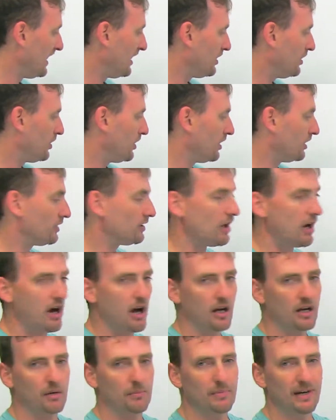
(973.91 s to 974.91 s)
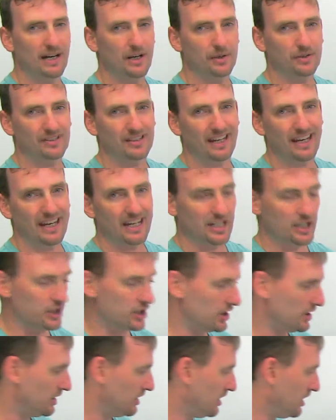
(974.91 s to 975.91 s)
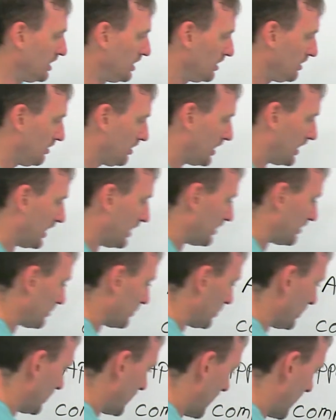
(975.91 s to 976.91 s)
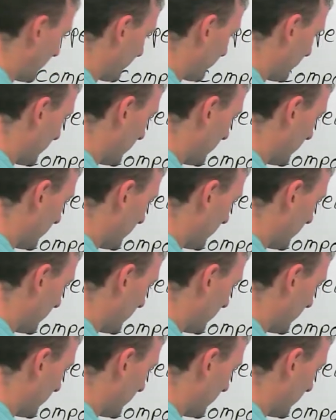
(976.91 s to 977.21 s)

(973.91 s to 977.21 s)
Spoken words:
You can talk about age. Okay, so you have